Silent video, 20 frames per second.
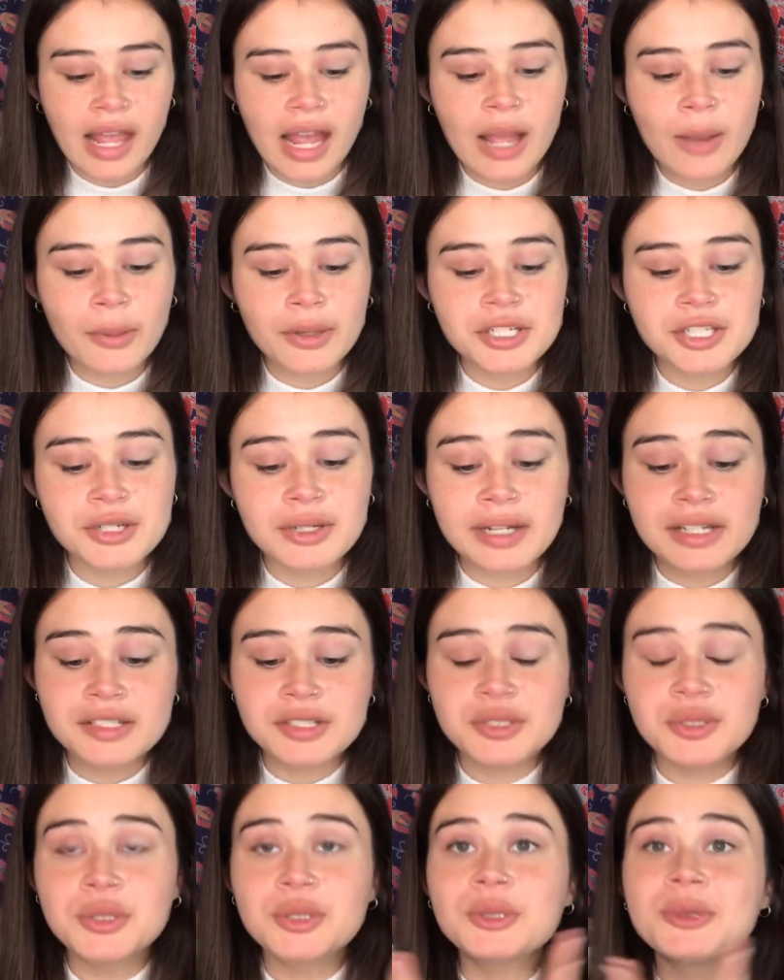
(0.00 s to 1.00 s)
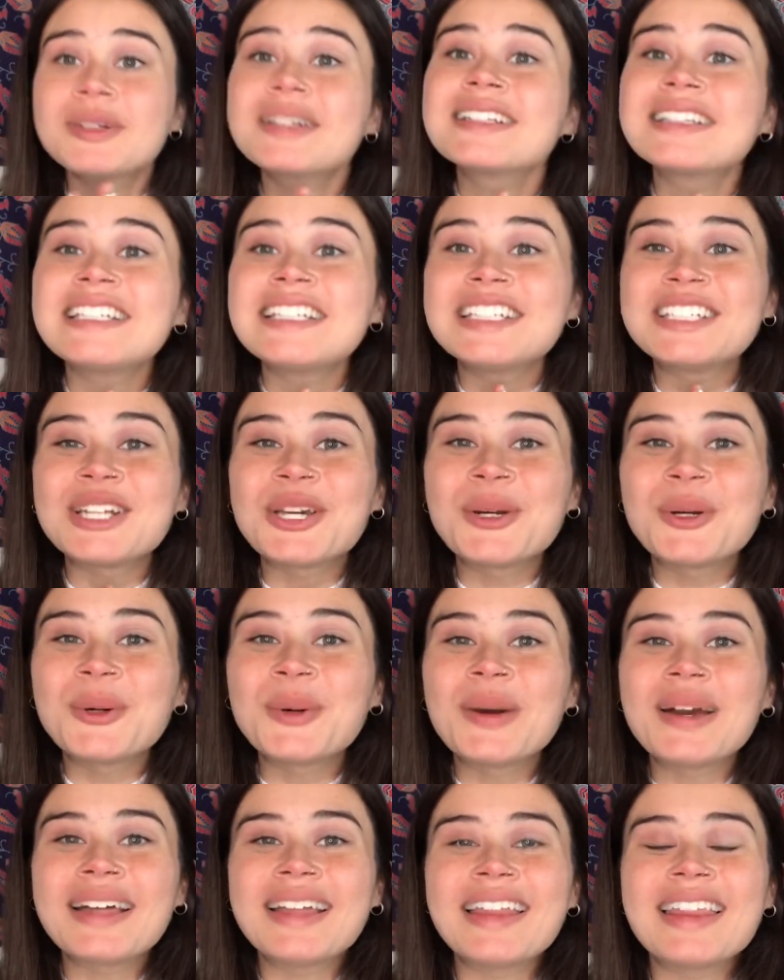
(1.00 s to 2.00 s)
I want you guys to quickly
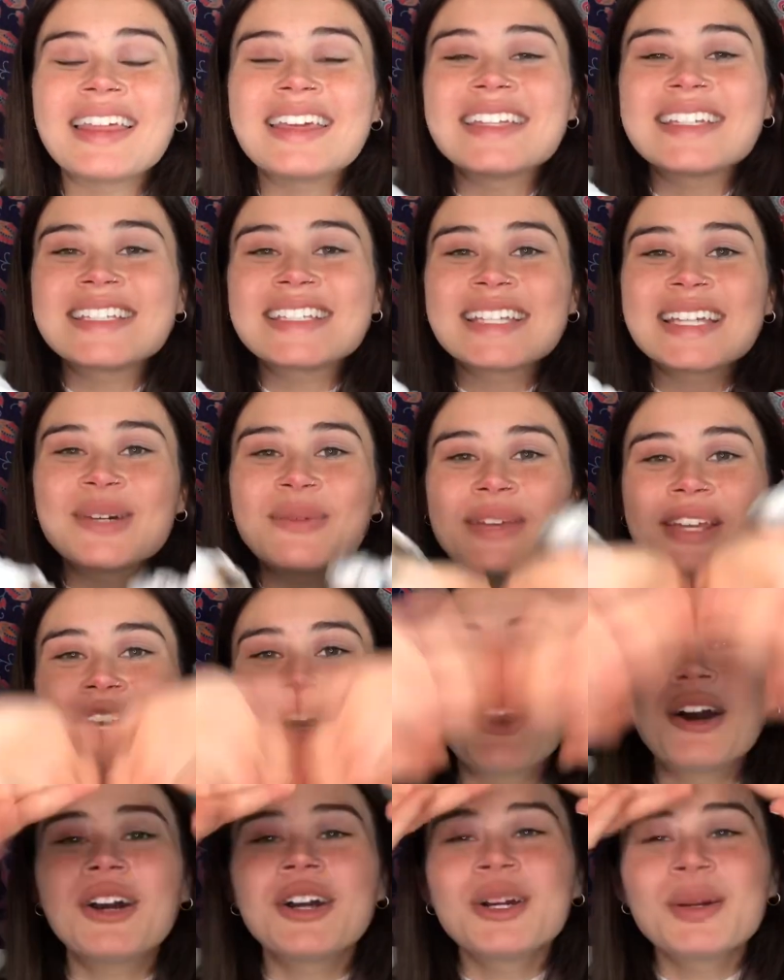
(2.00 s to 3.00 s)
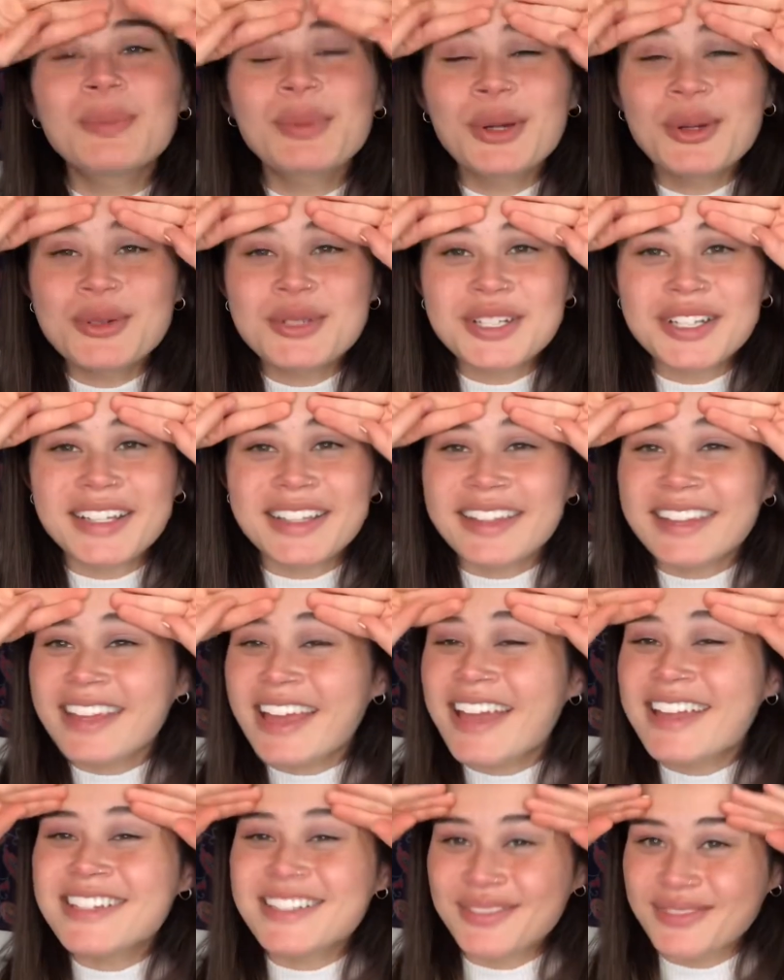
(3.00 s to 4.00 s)
know that we are approaching the
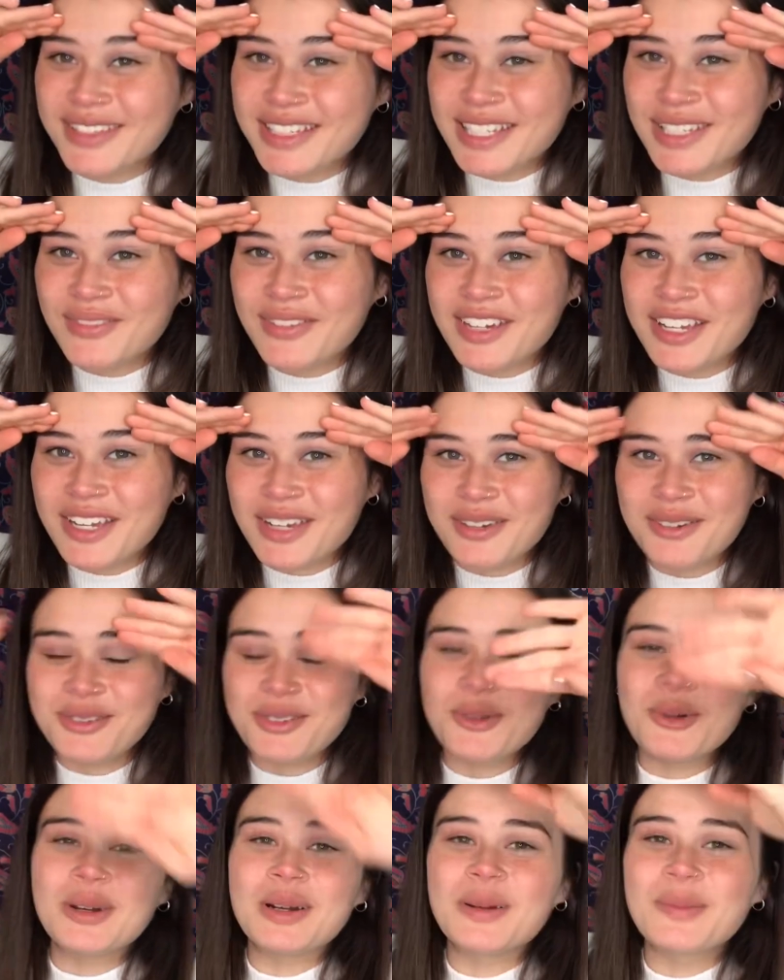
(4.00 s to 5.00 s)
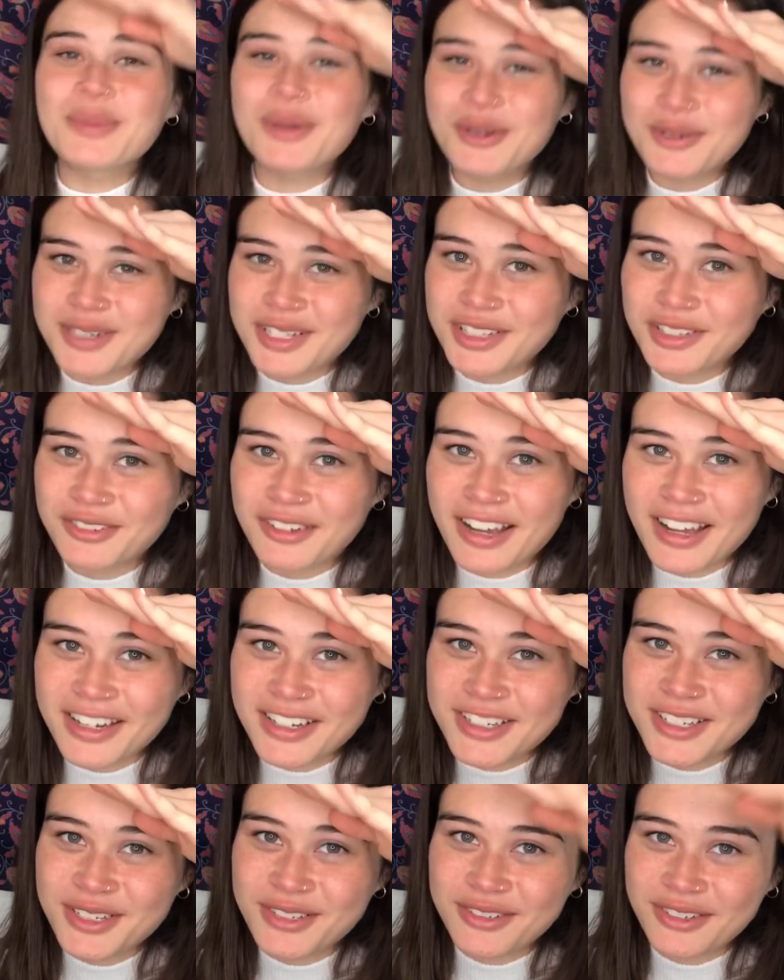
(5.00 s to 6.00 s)
end of this video. You are approaching the
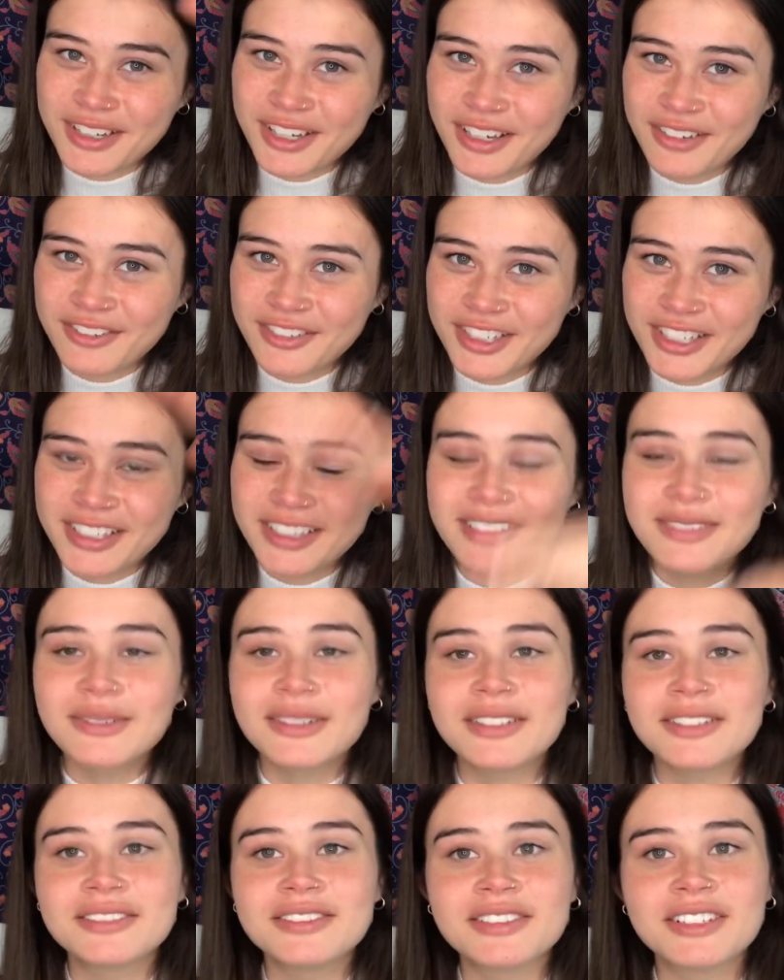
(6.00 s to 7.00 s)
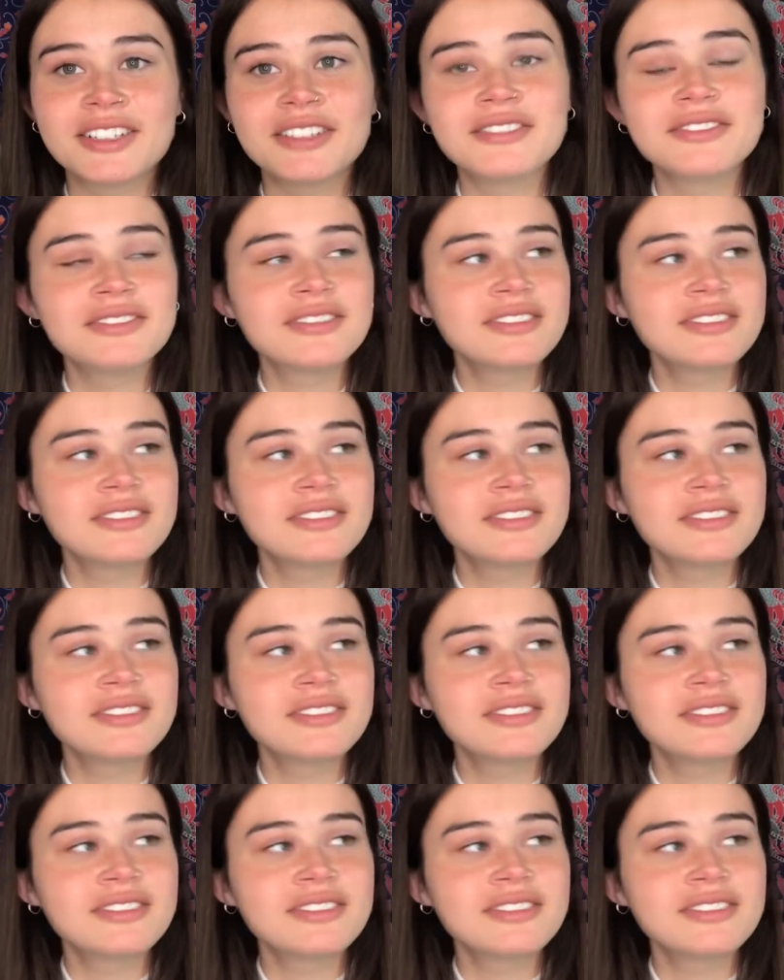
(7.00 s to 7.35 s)
ride to recovery. Well, no.